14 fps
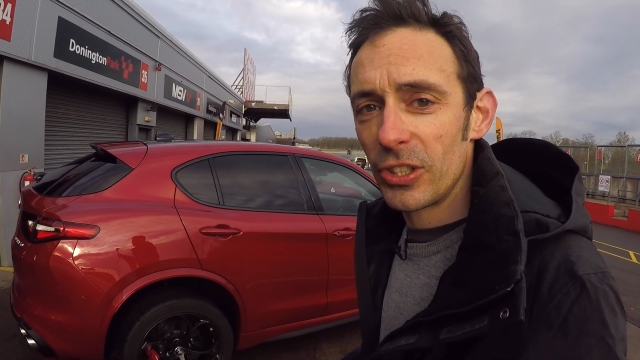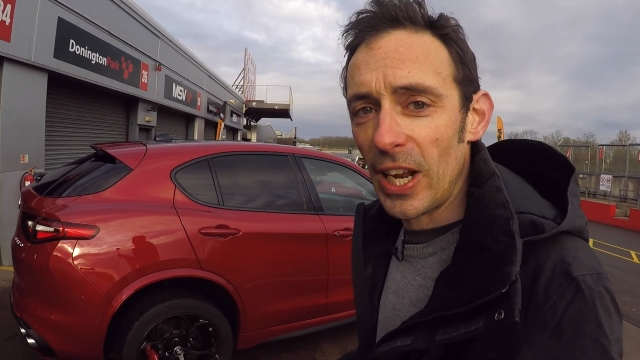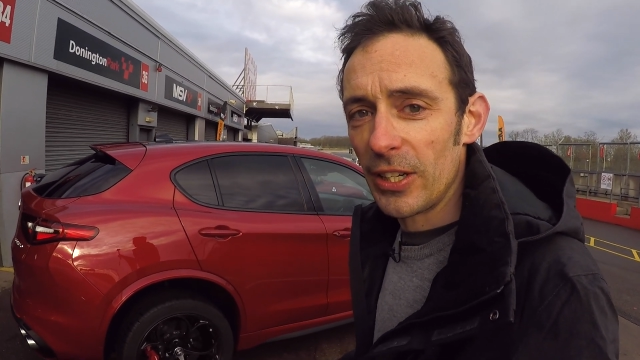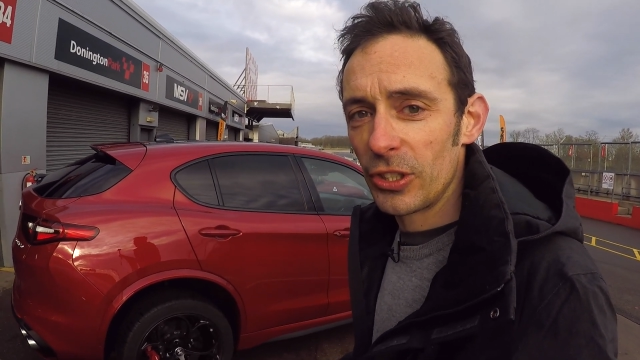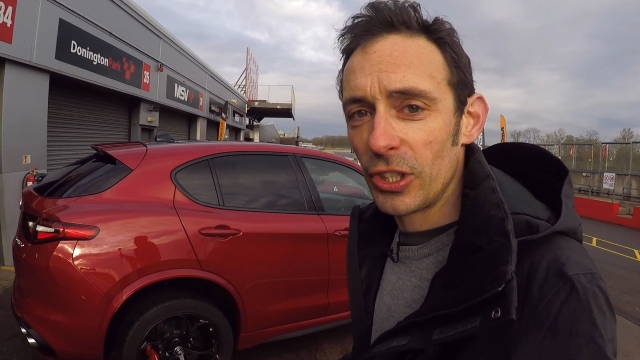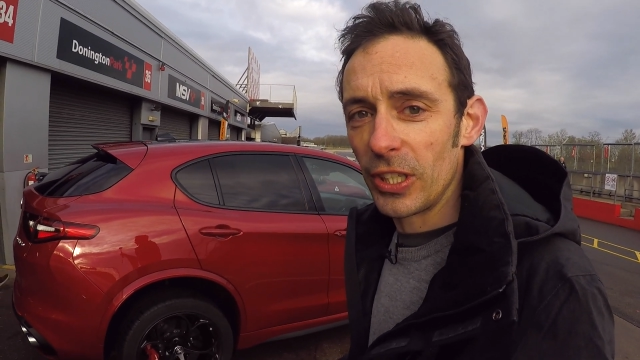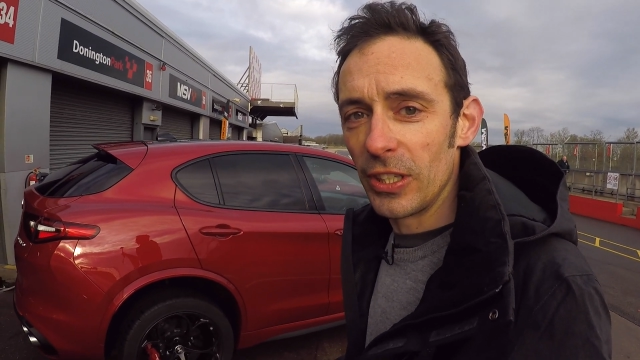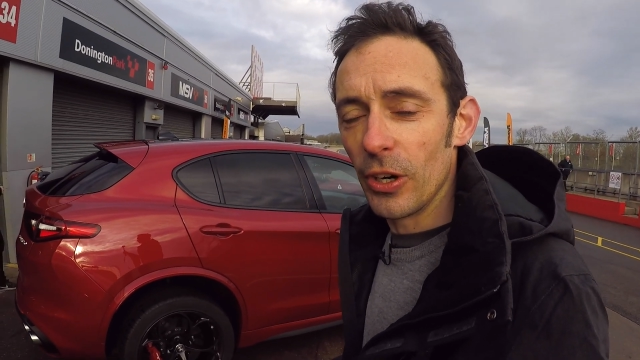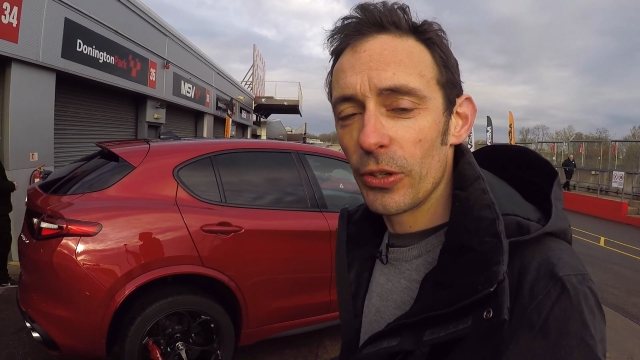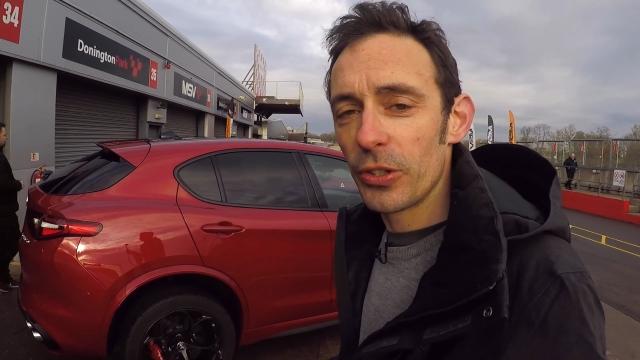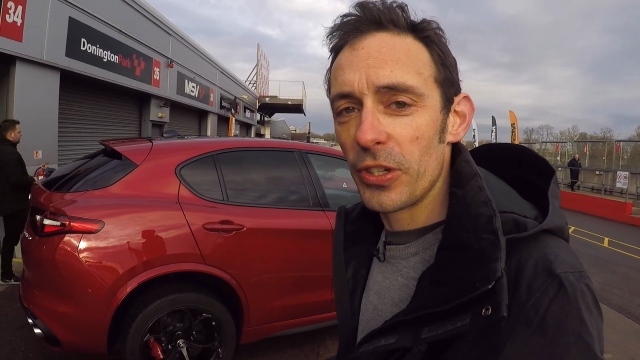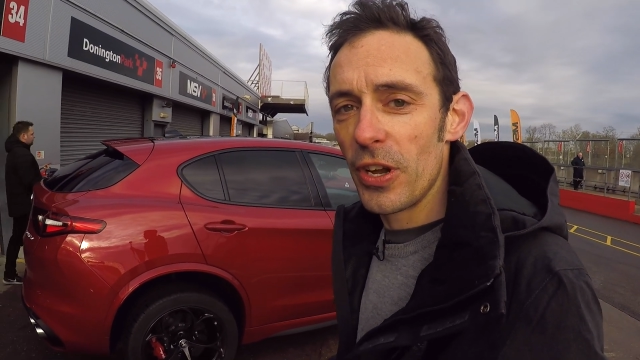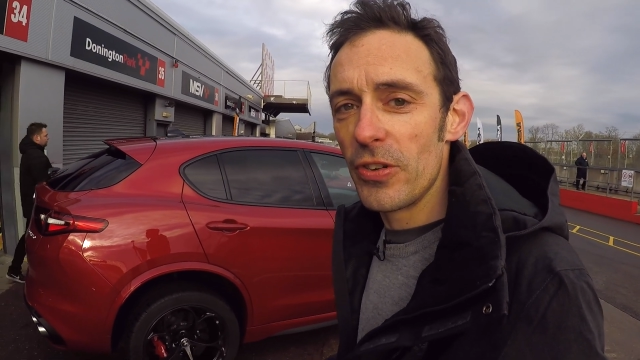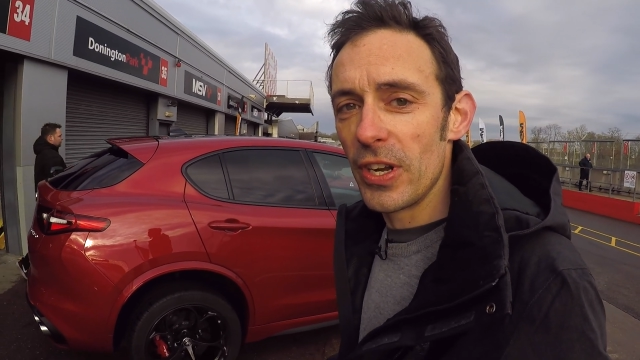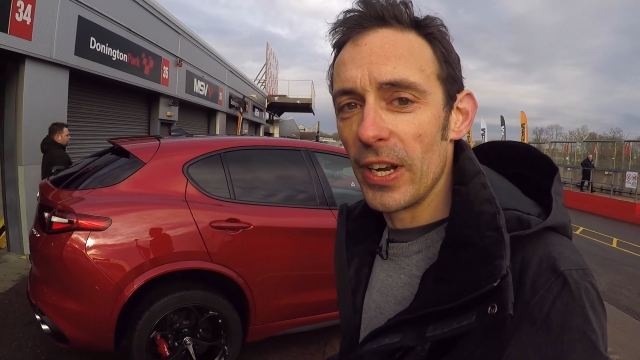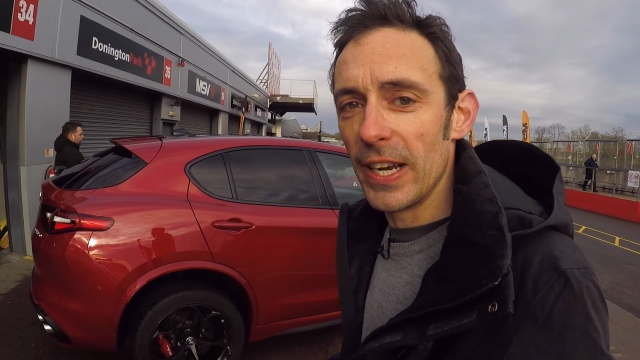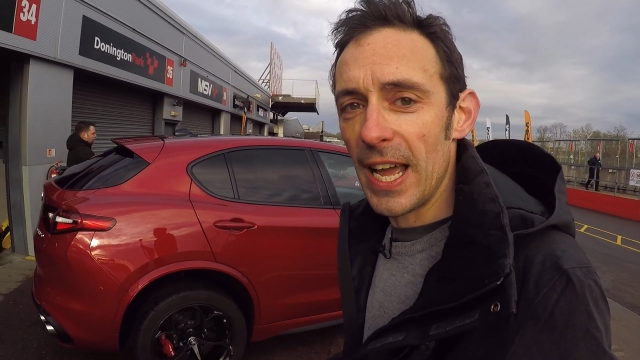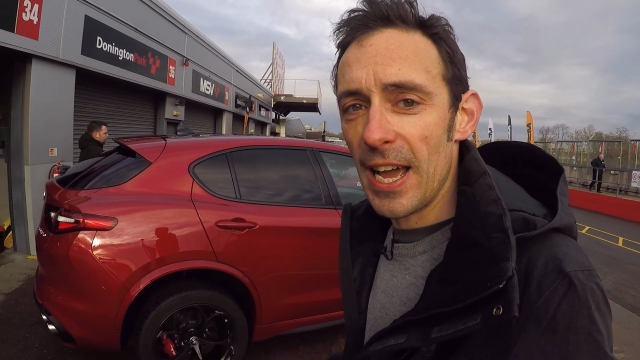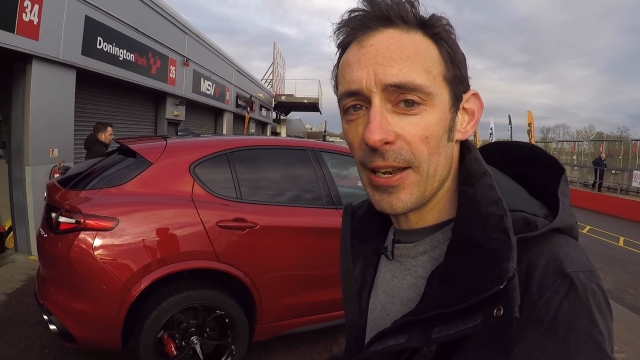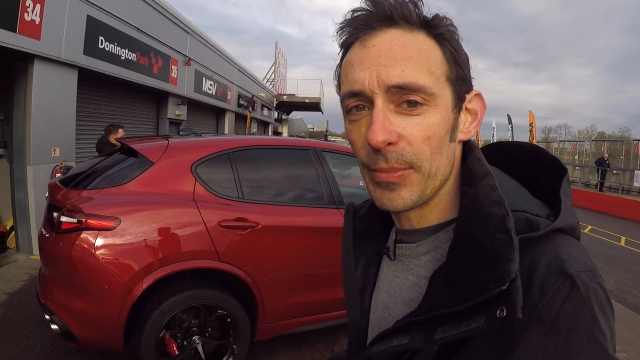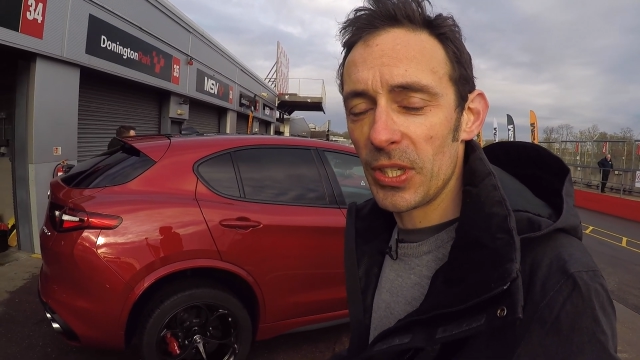challenging Auto Union
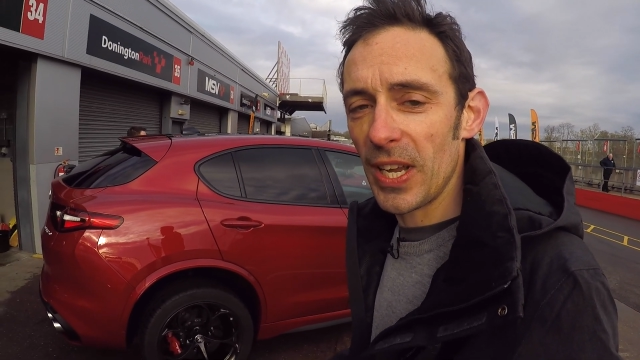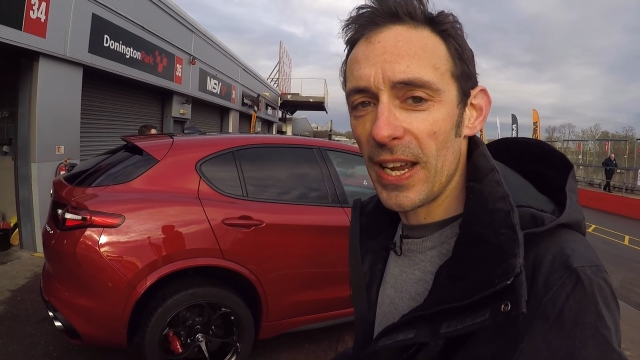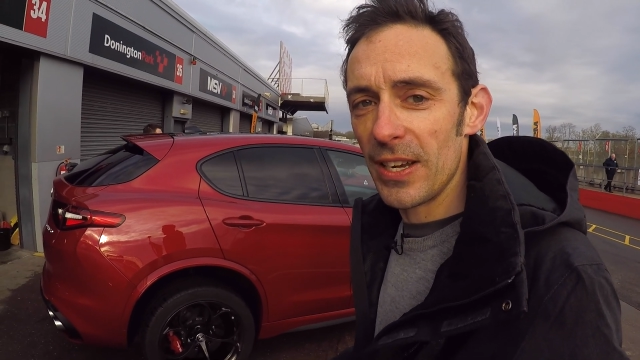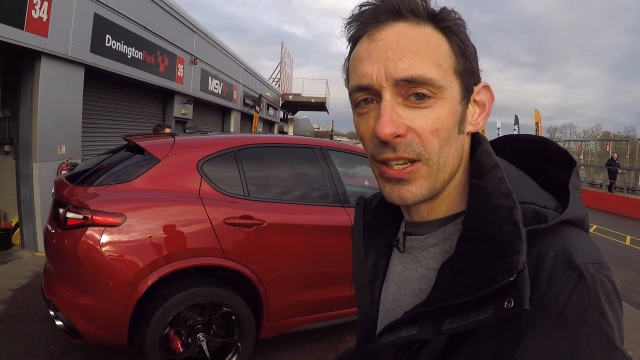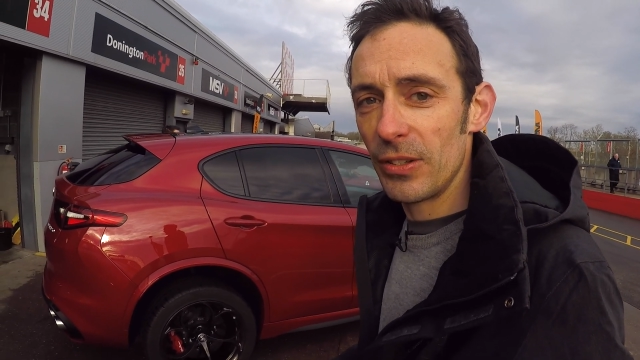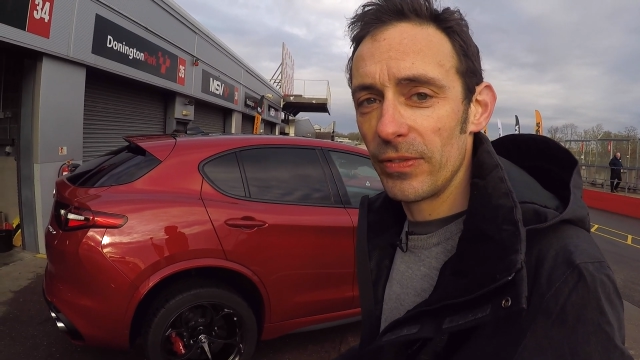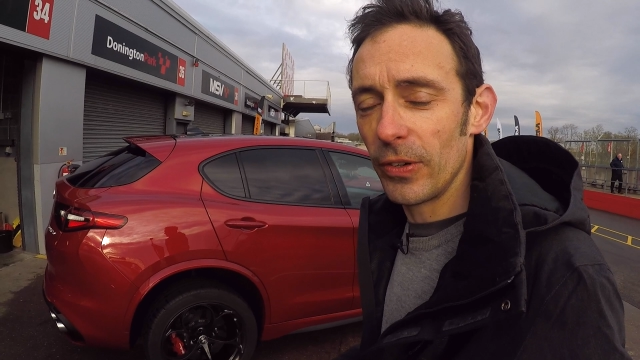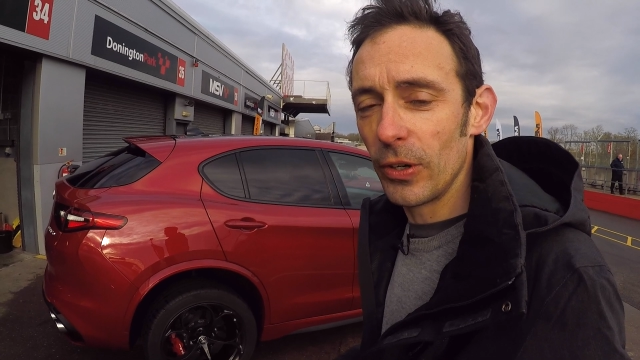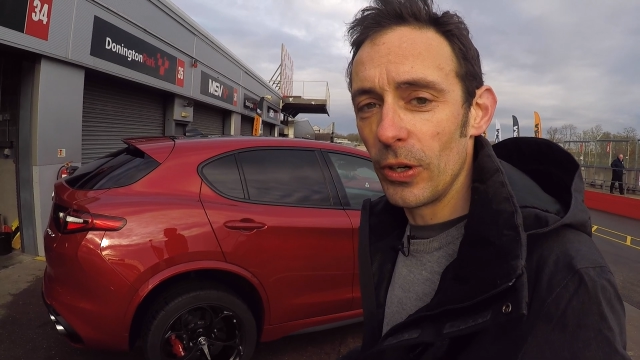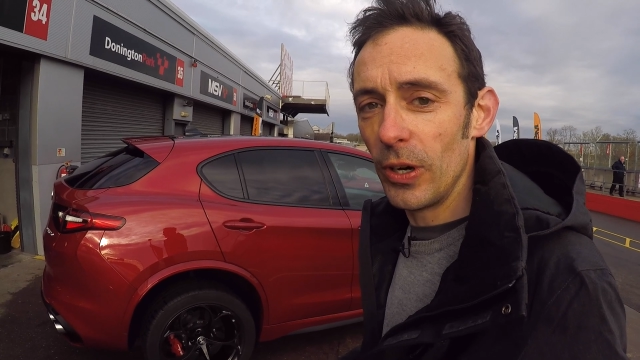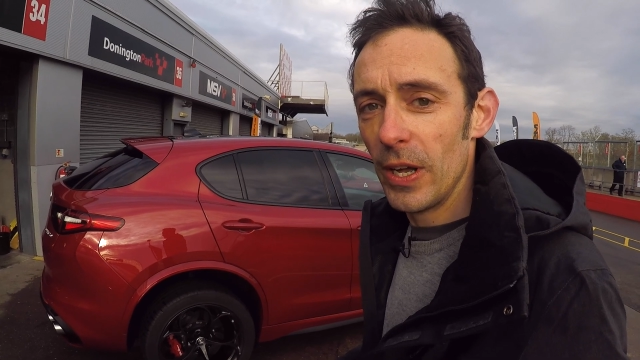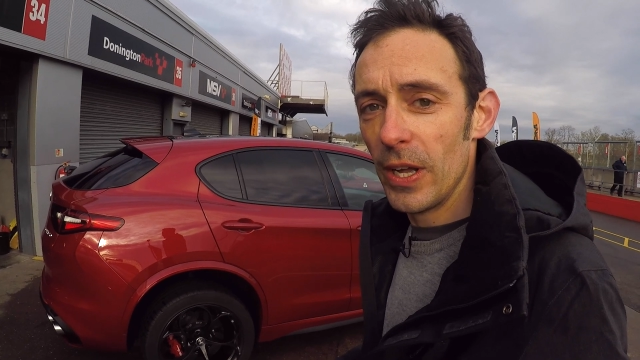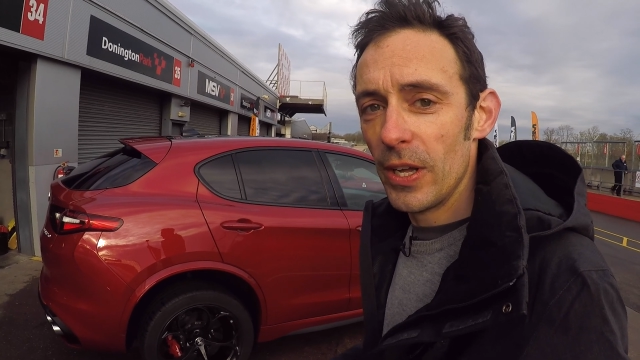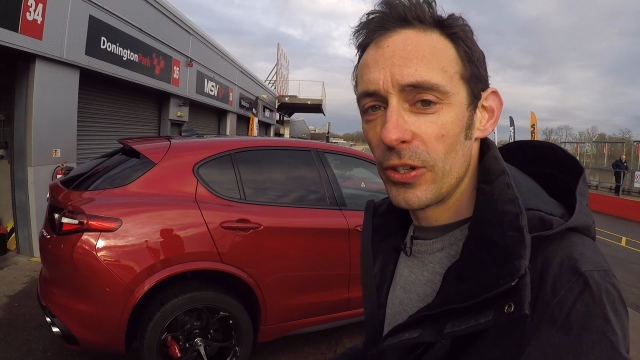and Mercedes for